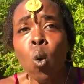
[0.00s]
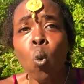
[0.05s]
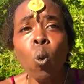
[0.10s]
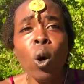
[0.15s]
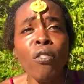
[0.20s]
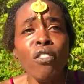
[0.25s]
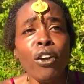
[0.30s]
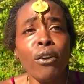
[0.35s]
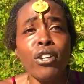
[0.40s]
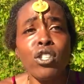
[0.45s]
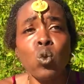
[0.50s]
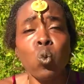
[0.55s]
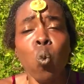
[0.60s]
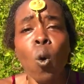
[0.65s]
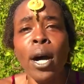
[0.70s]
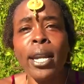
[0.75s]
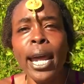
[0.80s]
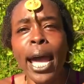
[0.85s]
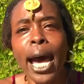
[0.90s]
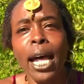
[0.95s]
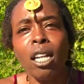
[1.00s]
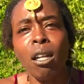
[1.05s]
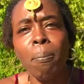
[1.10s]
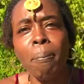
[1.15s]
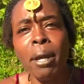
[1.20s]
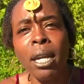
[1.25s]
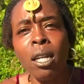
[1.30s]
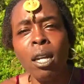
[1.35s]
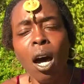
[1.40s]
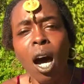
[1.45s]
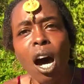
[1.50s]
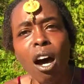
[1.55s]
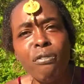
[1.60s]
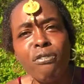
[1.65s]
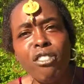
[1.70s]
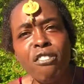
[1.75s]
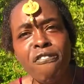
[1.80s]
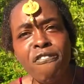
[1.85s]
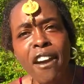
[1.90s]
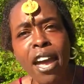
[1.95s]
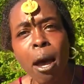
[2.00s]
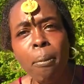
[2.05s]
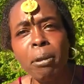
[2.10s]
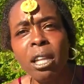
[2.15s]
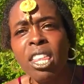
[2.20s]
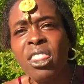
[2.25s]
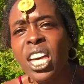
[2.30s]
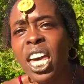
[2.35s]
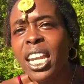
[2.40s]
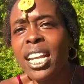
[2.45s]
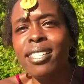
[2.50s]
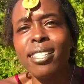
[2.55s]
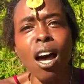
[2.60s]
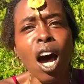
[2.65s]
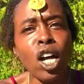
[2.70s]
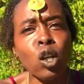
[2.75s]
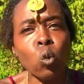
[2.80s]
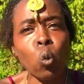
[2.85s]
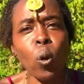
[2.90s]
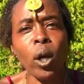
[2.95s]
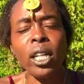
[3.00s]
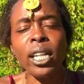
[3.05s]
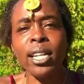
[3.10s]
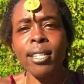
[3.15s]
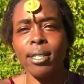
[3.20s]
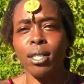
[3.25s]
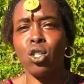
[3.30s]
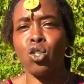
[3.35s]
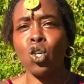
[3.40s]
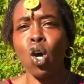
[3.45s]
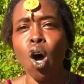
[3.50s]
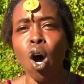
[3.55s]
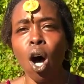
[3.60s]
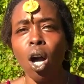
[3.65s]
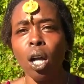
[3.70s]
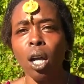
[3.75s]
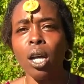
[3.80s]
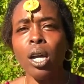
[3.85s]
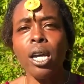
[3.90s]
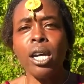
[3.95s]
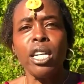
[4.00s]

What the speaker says: when there is one element of the family that is unwilling to talk,